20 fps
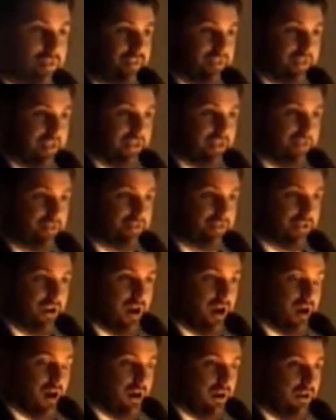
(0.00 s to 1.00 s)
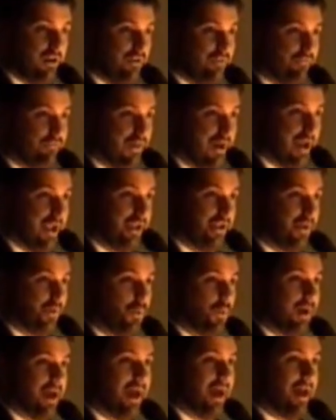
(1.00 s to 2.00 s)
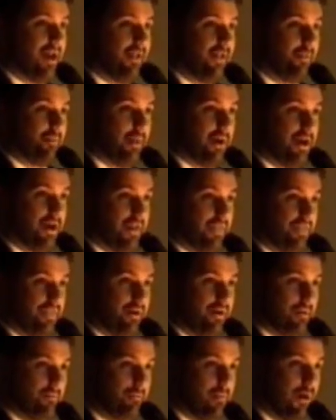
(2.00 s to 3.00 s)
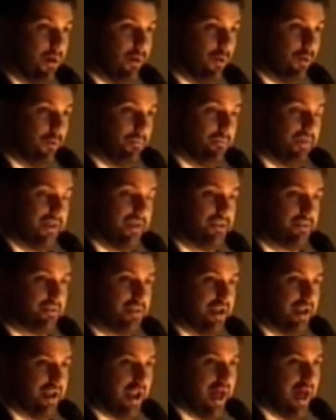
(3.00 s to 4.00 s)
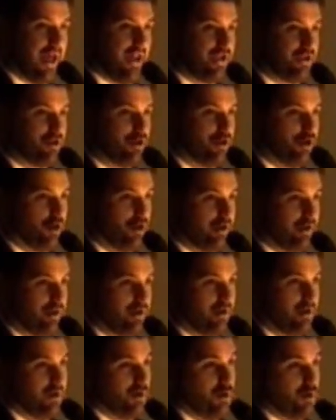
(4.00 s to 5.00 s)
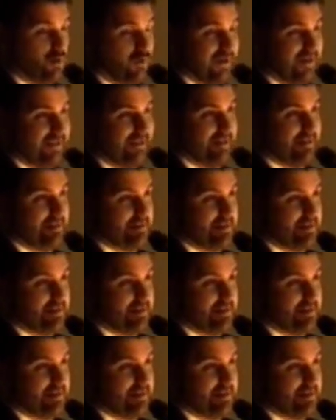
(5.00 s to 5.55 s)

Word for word: things are fine and well, but the moment that I could really